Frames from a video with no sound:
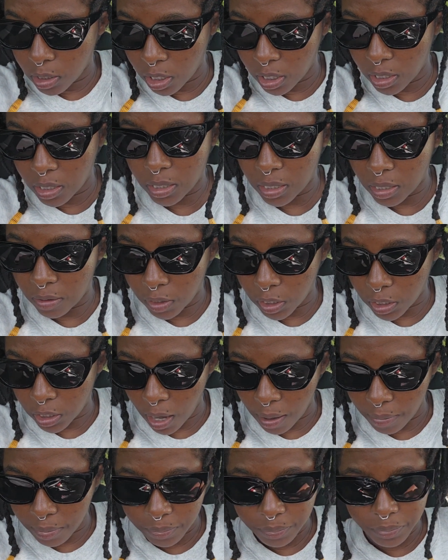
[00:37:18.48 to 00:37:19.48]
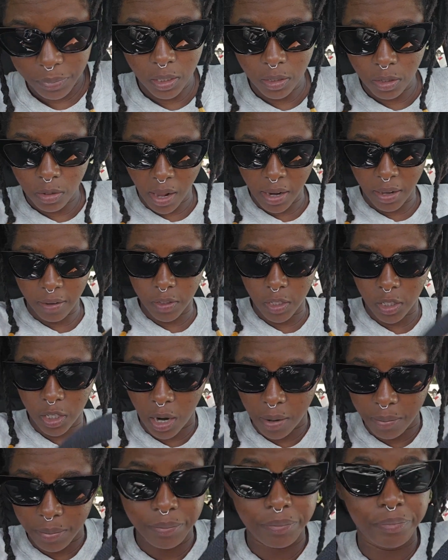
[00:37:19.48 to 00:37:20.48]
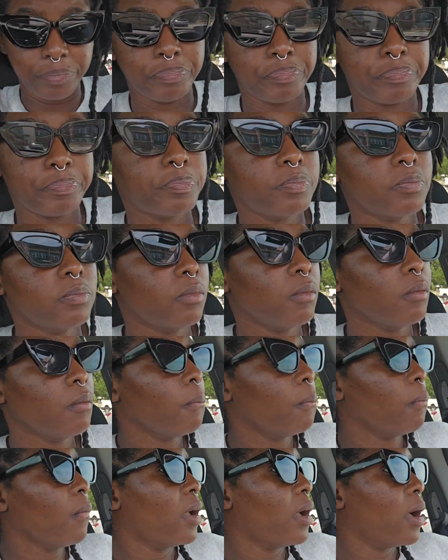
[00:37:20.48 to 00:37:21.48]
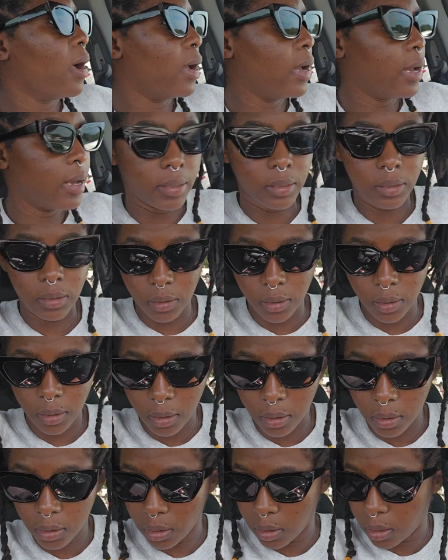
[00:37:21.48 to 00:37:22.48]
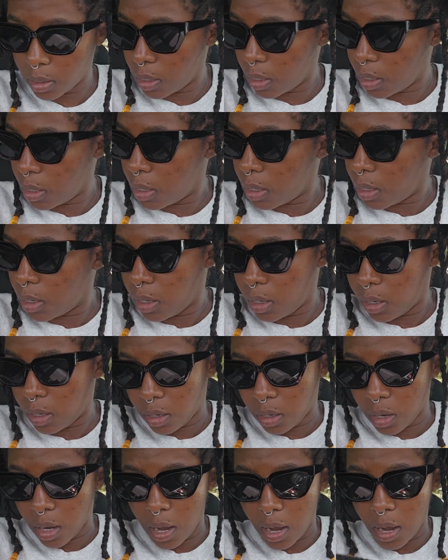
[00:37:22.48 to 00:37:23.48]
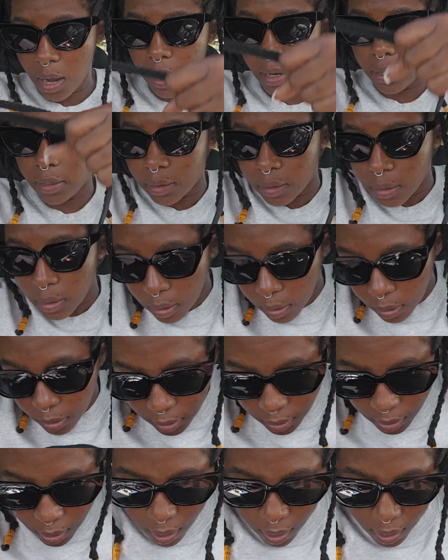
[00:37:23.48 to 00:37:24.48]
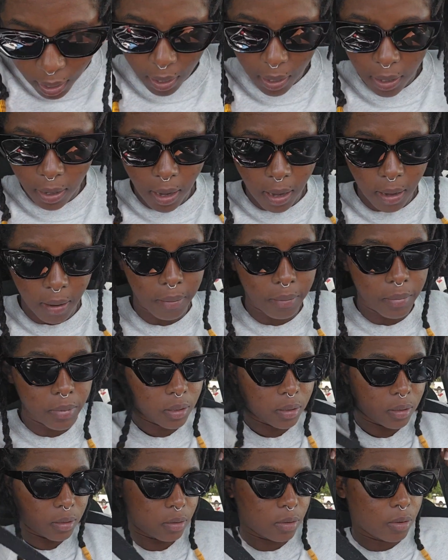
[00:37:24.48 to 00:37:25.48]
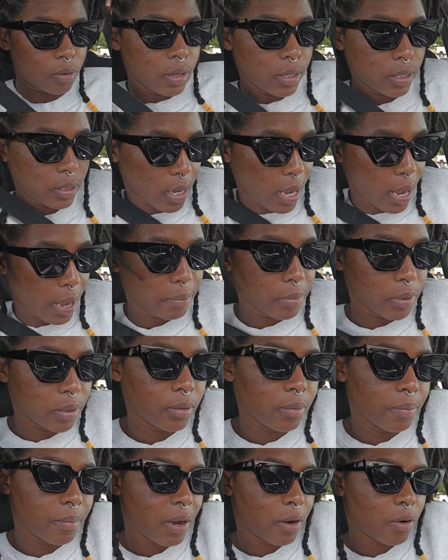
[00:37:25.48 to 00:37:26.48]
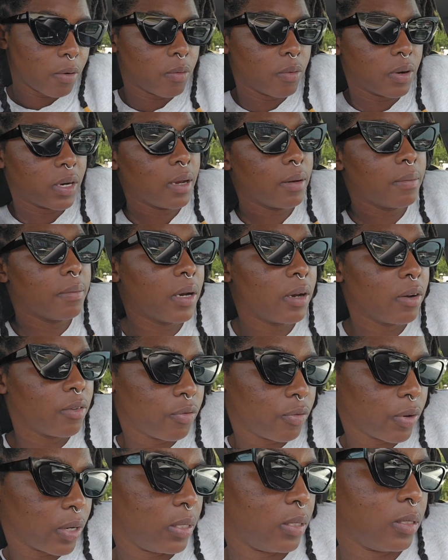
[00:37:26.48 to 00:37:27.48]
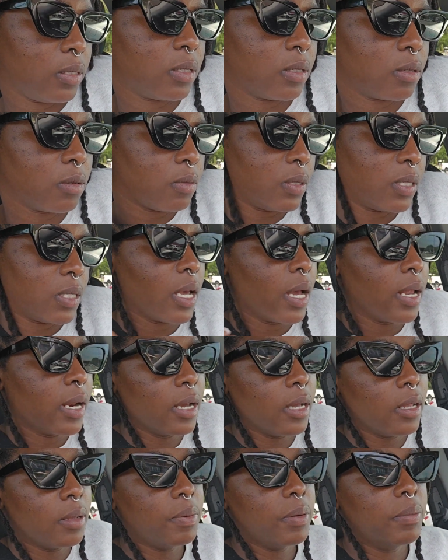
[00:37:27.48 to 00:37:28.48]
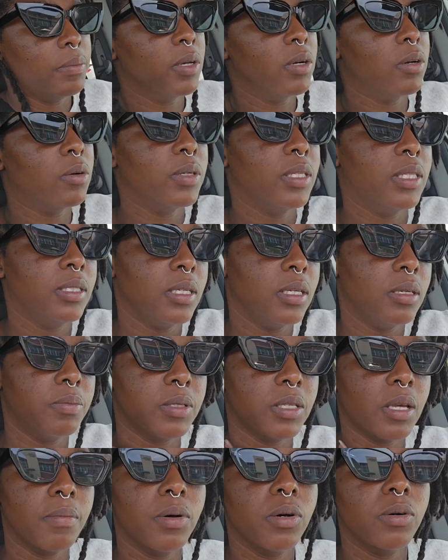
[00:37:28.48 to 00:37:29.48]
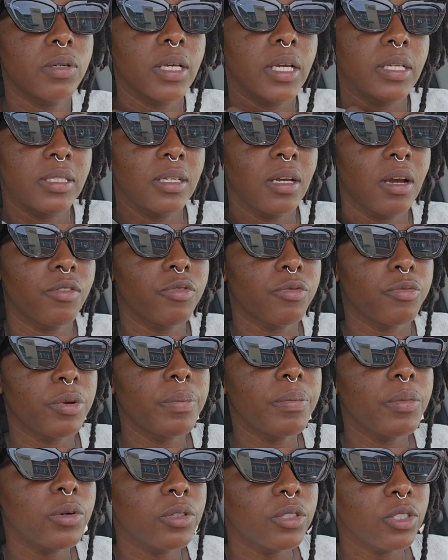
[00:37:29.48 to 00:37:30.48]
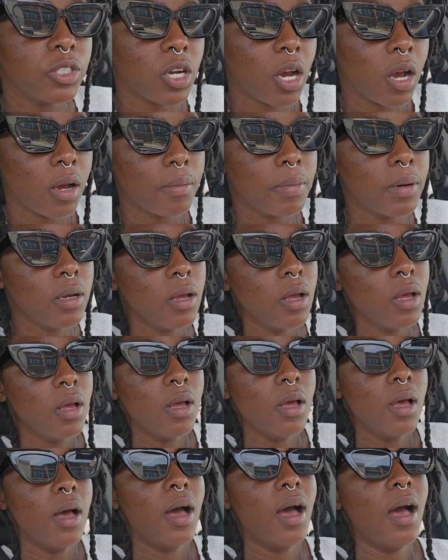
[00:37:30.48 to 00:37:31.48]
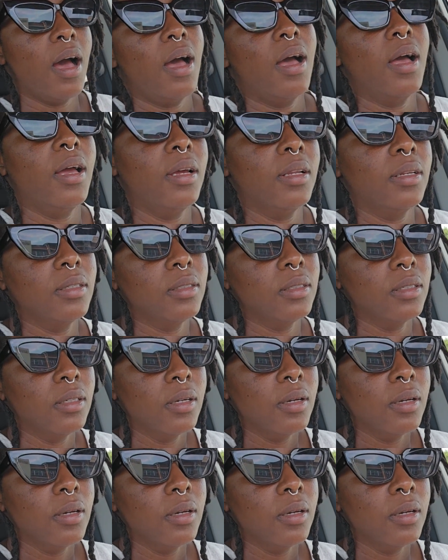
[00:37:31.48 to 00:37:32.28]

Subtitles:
leave the job. So I left the job, and I think one of my friends was kind of helping me out with tips about getting a remote job, and